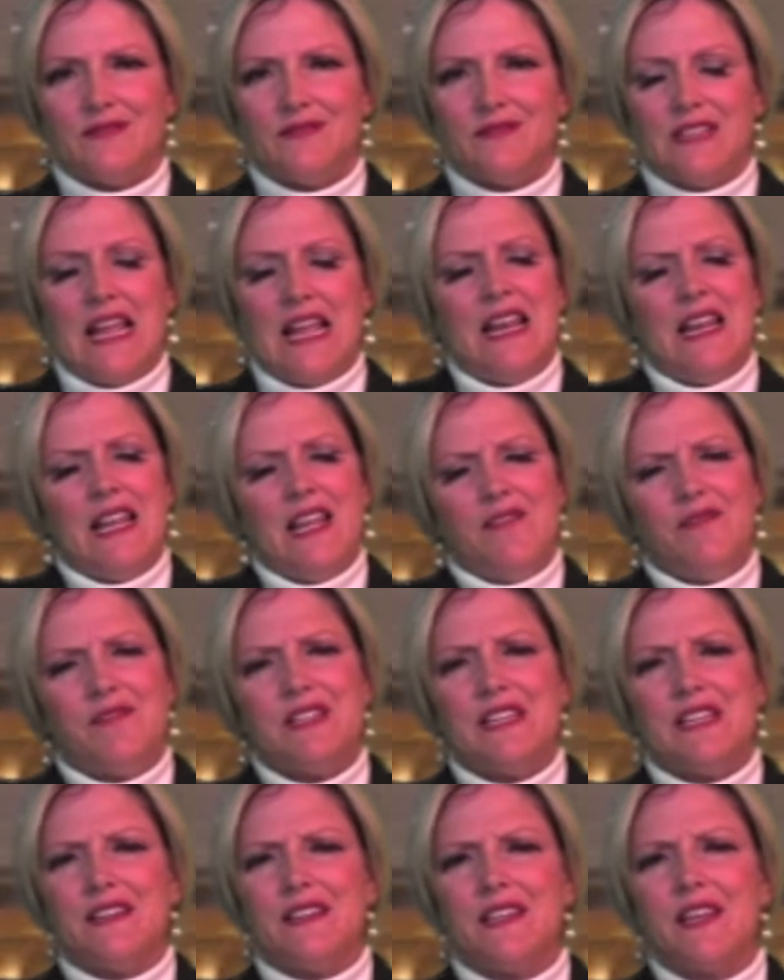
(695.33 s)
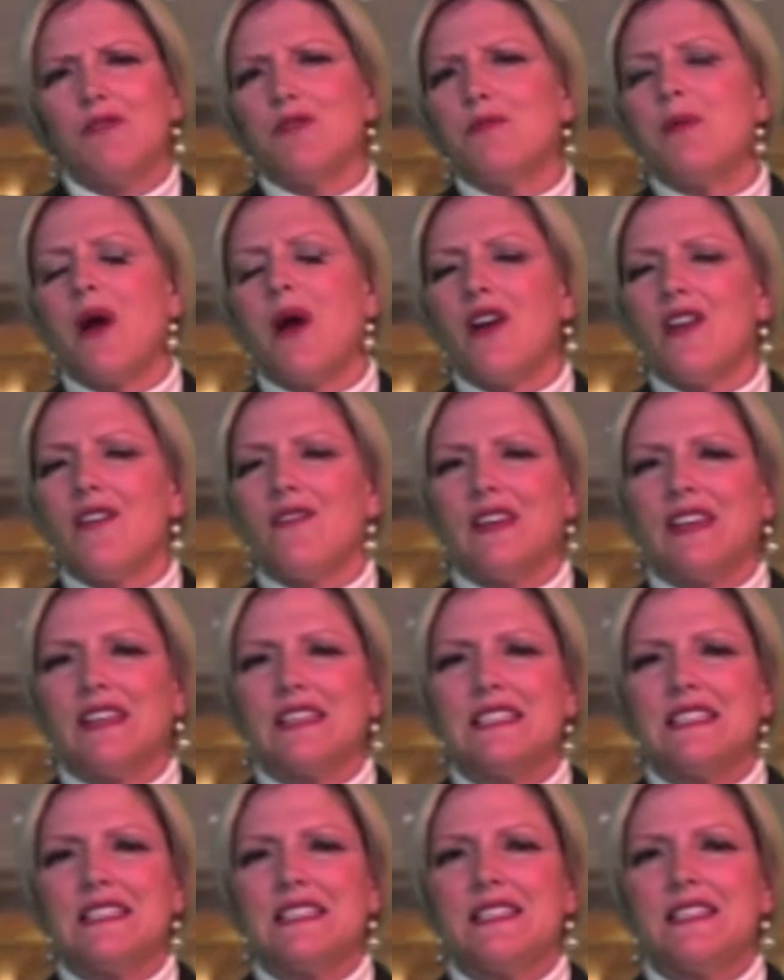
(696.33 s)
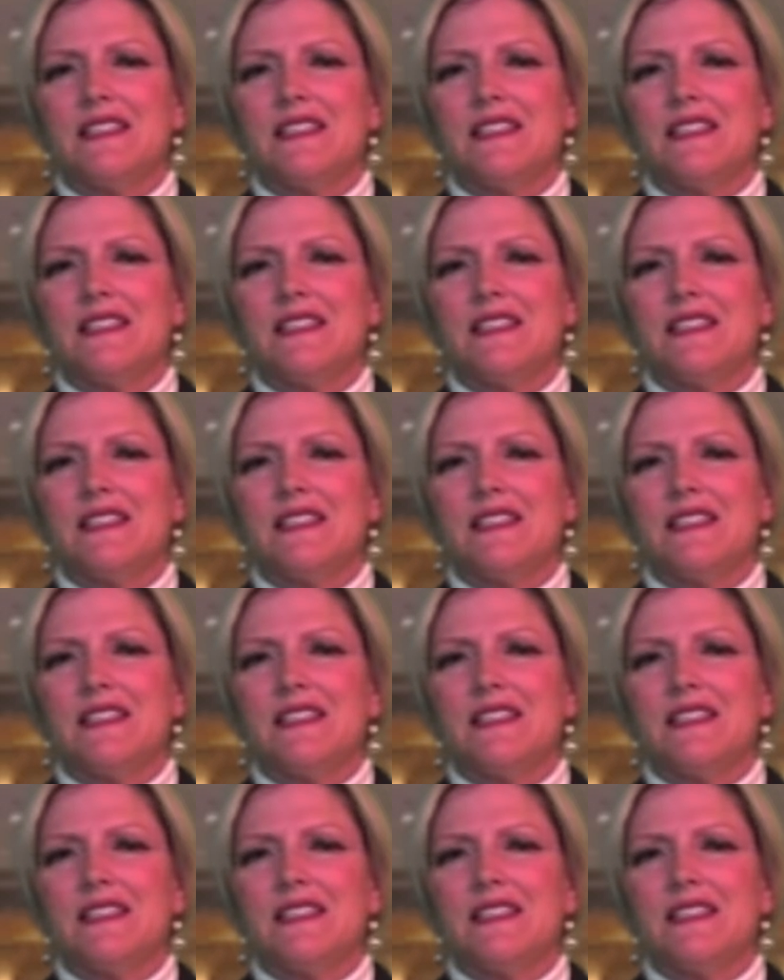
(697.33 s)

They lived it. They were part of it.